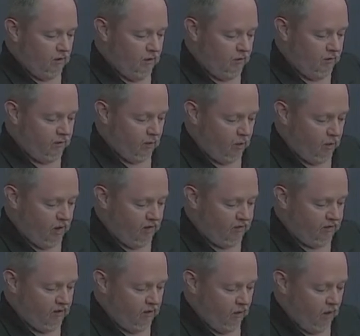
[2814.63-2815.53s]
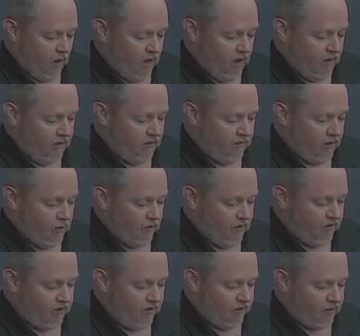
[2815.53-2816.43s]
The fluorescent light
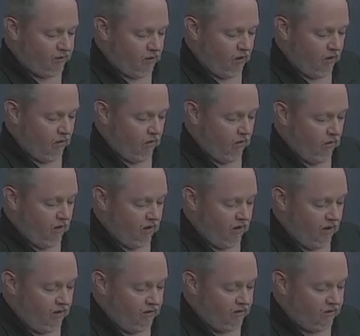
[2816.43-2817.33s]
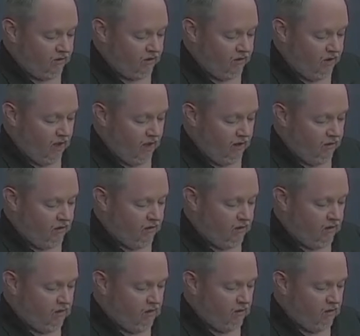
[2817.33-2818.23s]
seems to struggle against
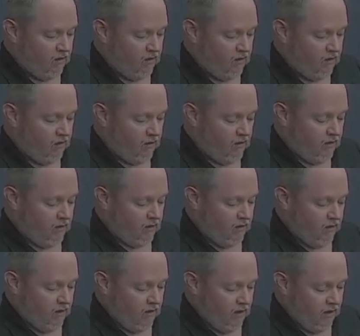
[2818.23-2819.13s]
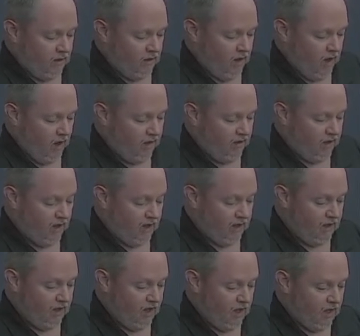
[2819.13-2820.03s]
death. Not
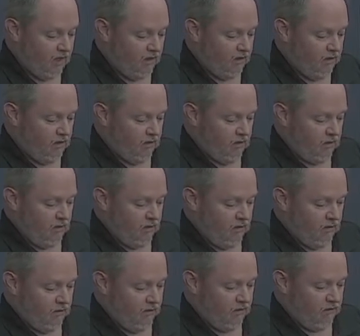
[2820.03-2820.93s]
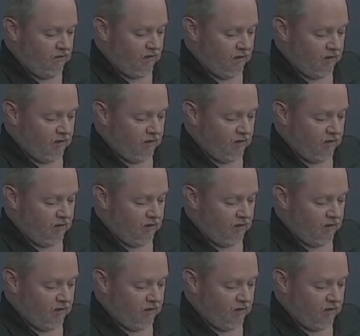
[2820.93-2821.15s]
dead yet, the